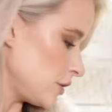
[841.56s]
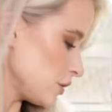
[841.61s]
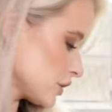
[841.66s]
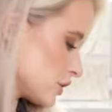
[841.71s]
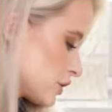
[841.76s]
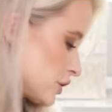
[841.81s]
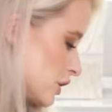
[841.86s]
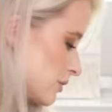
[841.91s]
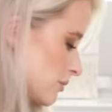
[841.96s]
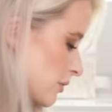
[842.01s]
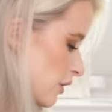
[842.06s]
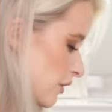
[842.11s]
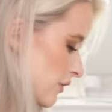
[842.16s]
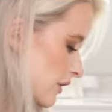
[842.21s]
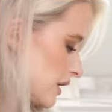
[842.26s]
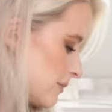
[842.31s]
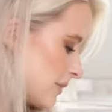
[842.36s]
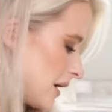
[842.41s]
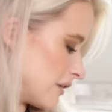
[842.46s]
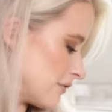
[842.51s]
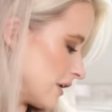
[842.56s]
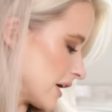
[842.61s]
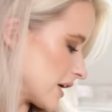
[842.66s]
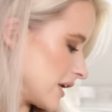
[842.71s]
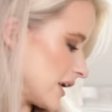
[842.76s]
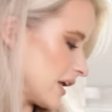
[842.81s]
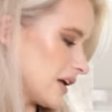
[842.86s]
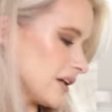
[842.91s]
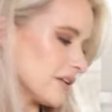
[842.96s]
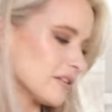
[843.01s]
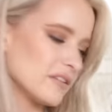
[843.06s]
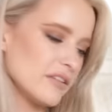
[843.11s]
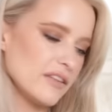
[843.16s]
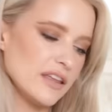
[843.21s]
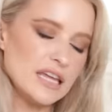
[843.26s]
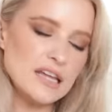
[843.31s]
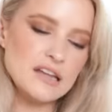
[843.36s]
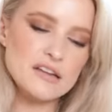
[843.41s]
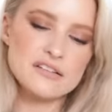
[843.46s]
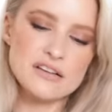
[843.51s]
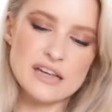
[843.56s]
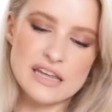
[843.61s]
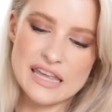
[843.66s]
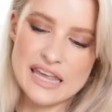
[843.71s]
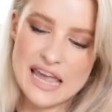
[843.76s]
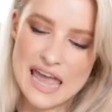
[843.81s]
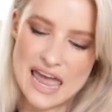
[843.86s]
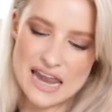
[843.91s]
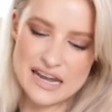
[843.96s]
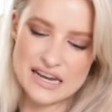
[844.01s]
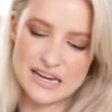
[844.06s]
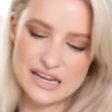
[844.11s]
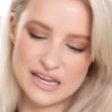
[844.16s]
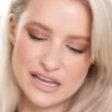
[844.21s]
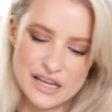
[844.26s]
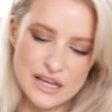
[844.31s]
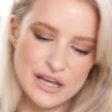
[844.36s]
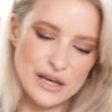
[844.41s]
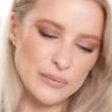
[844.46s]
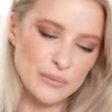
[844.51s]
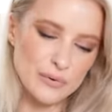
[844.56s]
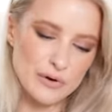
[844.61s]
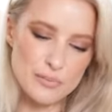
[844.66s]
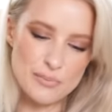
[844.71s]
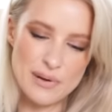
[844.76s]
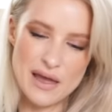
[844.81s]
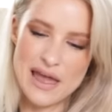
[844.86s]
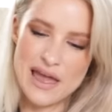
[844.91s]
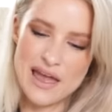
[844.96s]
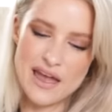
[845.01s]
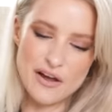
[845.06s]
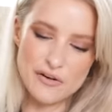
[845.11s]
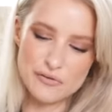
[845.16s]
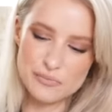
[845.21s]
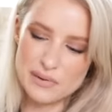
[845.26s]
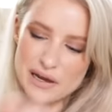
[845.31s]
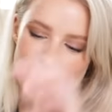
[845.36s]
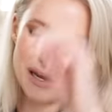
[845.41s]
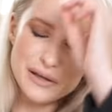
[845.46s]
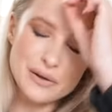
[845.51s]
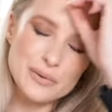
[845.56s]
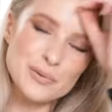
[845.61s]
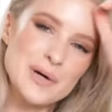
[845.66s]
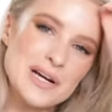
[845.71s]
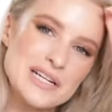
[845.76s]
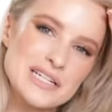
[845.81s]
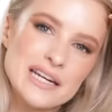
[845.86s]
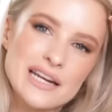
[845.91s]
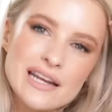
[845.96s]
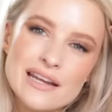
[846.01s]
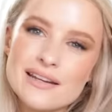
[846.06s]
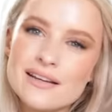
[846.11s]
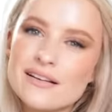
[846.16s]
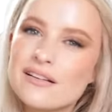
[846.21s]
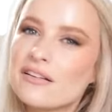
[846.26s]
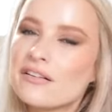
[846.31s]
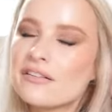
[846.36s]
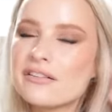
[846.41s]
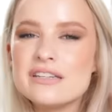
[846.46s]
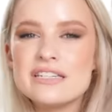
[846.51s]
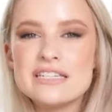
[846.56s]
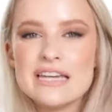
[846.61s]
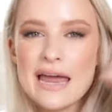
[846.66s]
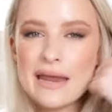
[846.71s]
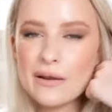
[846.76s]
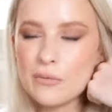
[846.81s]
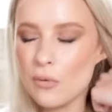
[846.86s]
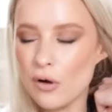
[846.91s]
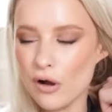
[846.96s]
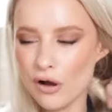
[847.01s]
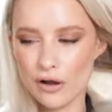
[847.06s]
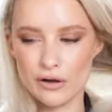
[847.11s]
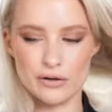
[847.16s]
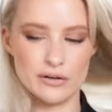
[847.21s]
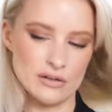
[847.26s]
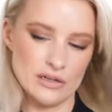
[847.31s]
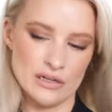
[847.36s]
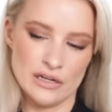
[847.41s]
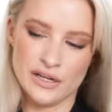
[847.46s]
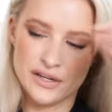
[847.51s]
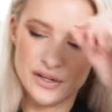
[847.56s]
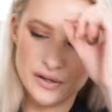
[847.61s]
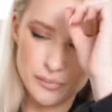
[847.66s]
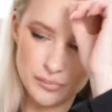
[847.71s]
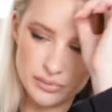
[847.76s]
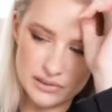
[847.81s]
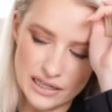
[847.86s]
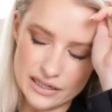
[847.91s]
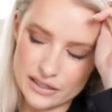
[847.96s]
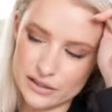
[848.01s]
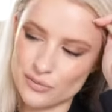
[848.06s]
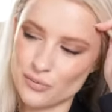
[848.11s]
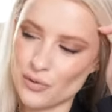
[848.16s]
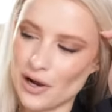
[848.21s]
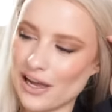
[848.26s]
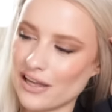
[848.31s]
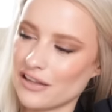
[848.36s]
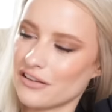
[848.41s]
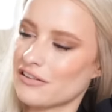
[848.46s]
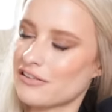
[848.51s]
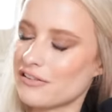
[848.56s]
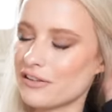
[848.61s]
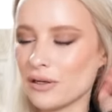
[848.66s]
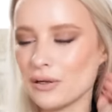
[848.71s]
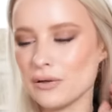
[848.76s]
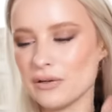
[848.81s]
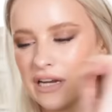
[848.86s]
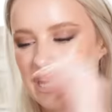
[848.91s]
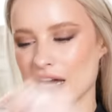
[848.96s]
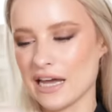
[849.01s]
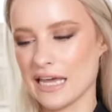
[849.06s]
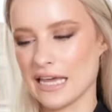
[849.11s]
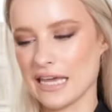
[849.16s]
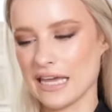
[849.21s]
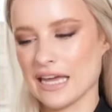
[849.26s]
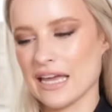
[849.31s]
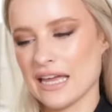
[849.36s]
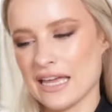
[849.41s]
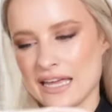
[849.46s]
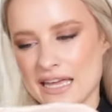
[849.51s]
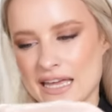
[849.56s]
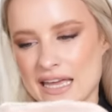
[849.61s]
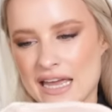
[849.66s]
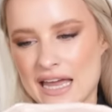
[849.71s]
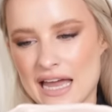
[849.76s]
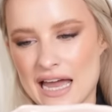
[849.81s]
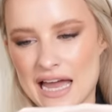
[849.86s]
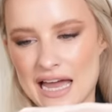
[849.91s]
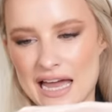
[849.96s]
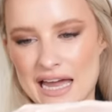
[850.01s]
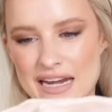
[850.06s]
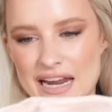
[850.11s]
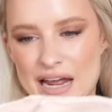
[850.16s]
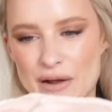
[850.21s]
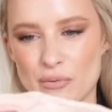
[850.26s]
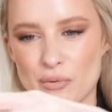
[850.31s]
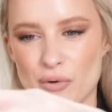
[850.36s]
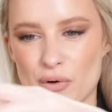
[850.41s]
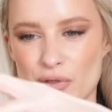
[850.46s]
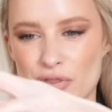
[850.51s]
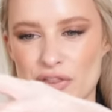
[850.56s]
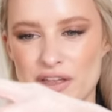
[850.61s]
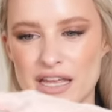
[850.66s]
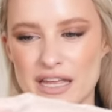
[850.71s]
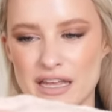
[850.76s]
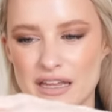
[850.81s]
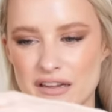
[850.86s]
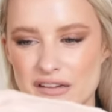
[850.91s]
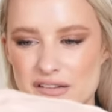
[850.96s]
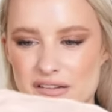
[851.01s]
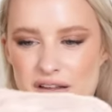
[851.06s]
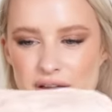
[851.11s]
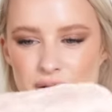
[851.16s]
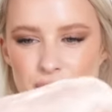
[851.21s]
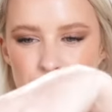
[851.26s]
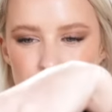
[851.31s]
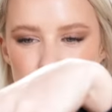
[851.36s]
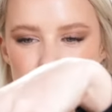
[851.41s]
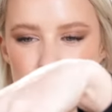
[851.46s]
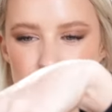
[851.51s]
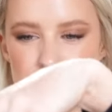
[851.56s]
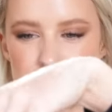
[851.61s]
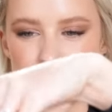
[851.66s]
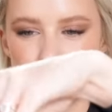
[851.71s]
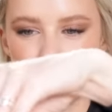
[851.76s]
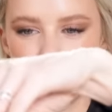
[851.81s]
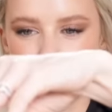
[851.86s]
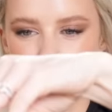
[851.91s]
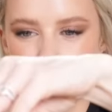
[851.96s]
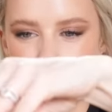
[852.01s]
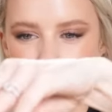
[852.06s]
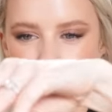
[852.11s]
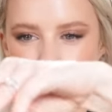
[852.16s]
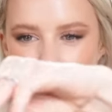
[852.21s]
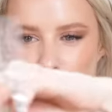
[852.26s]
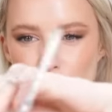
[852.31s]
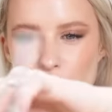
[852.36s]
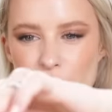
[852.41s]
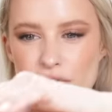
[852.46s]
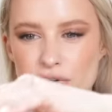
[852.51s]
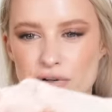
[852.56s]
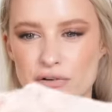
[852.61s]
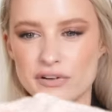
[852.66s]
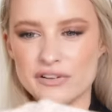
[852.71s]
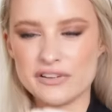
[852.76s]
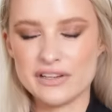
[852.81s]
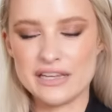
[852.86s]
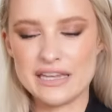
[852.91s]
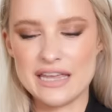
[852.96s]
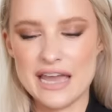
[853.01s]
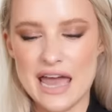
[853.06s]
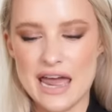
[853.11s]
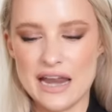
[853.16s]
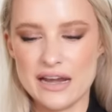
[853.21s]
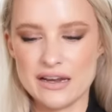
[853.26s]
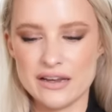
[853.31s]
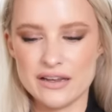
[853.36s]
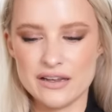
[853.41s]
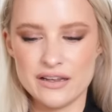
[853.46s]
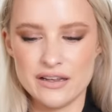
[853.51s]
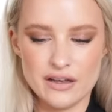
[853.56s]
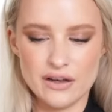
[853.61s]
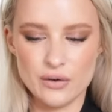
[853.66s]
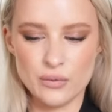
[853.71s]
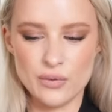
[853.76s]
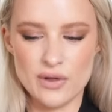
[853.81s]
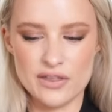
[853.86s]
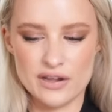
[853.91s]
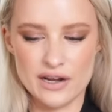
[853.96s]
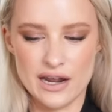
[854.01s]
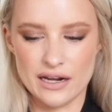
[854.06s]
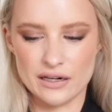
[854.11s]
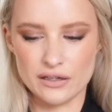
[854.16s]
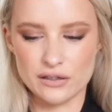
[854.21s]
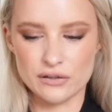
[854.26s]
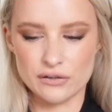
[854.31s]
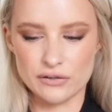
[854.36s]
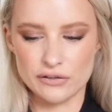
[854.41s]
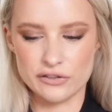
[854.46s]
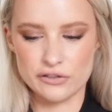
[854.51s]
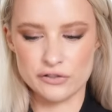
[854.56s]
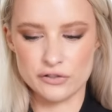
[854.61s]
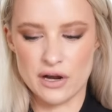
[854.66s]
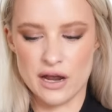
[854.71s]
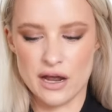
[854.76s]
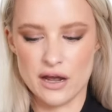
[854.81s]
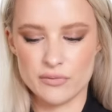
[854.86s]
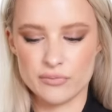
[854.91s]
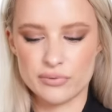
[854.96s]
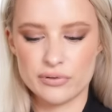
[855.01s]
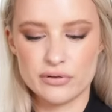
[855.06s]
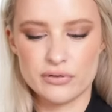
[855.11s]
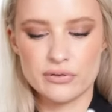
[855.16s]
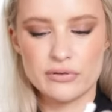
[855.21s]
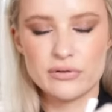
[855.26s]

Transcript: And just two more that you might recognise. These, again, were a pair of my wedding heels. Day one, black and white suit night, and I wore these beautiful Aquazzuras, again, with an ankle strap,